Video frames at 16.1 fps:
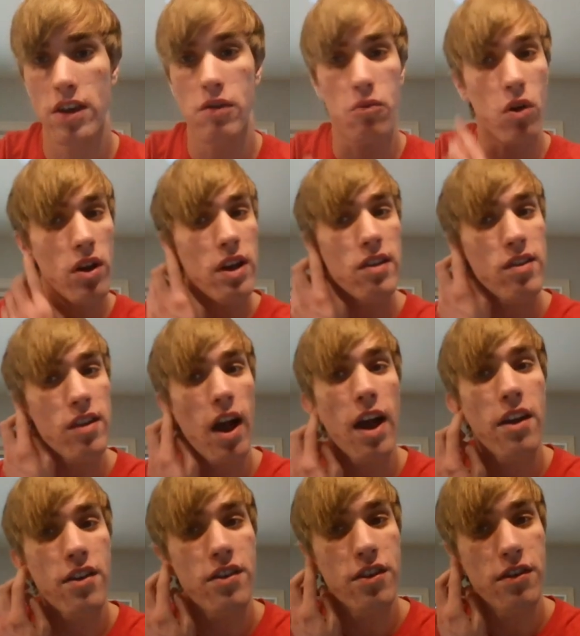the rook is
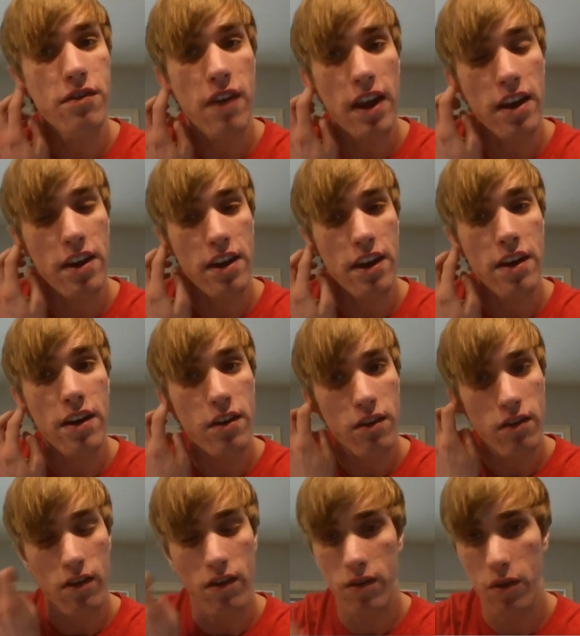not defended,
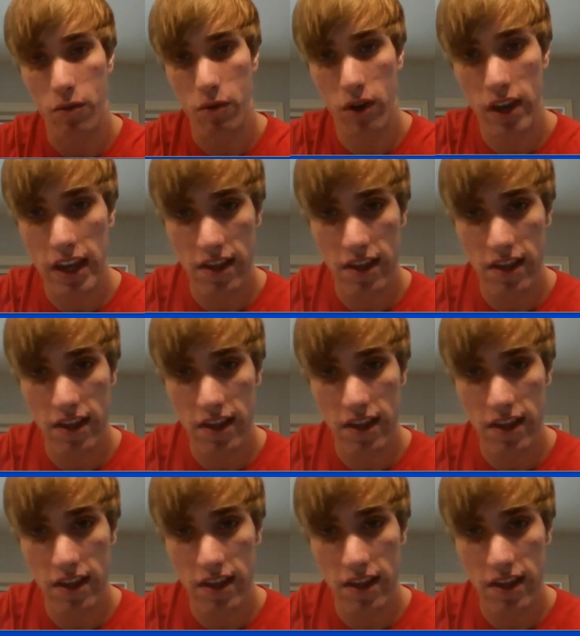or the rook